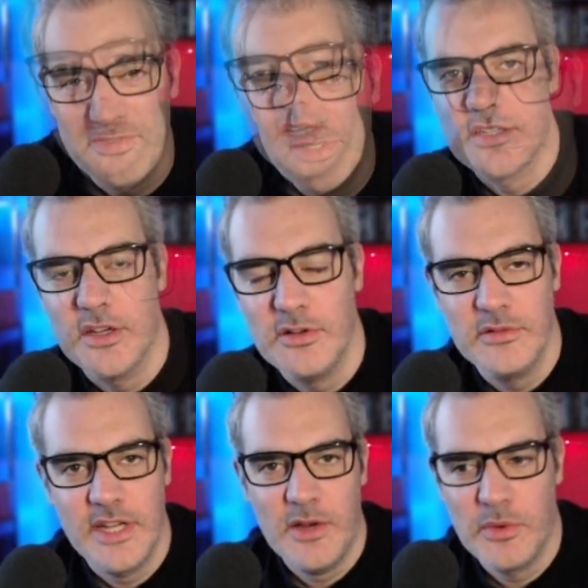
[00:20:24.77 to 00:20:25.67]
So
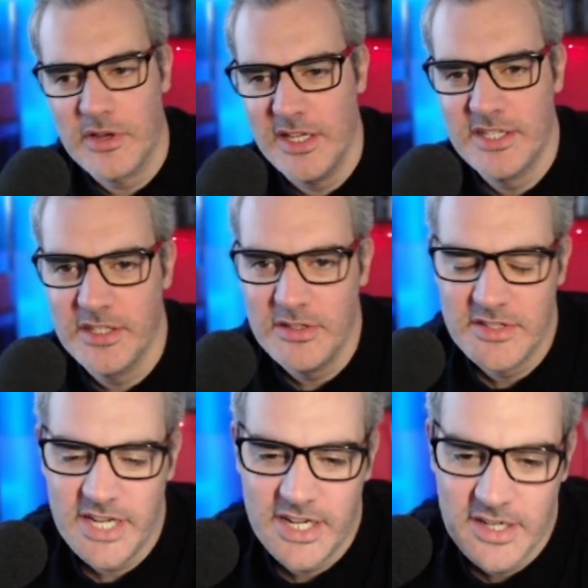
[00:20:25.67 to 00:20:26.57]
now we're going to
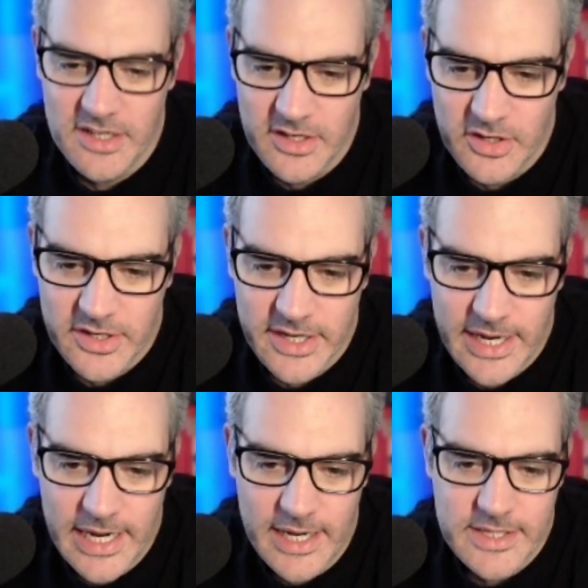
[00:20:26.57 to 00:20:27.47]
take a look
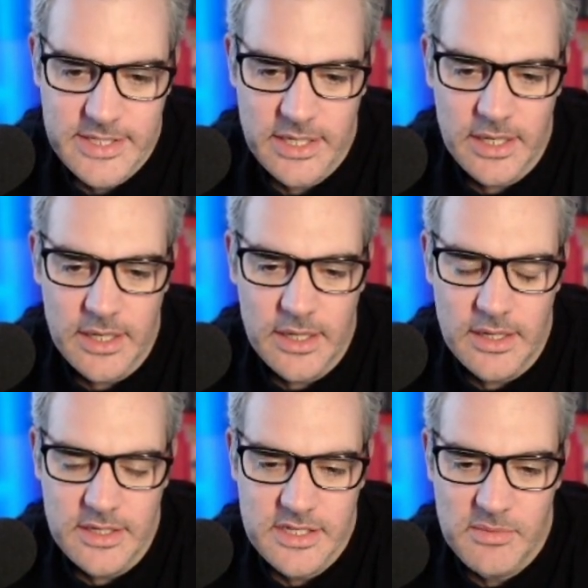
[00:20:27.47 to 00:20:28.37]
at
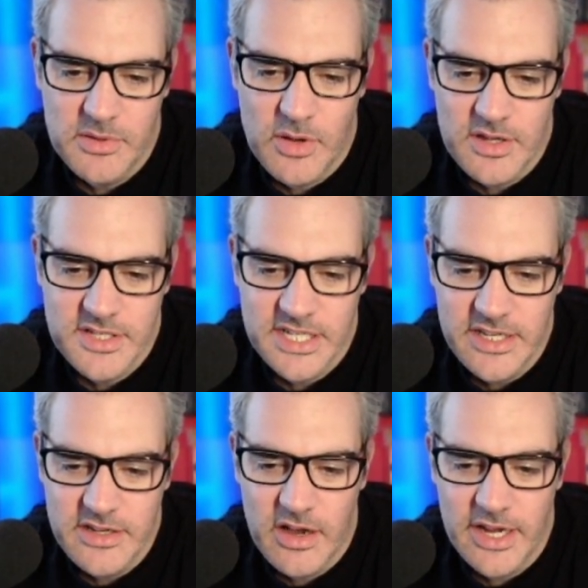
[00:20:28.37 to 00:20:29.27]
WRC
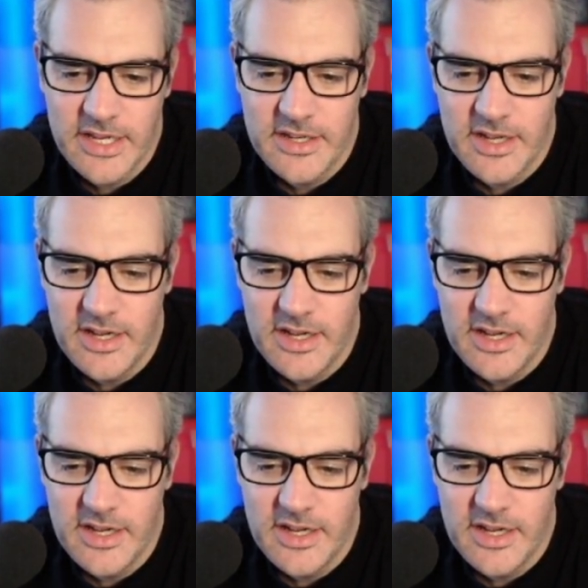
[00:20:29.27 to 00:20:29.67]
9,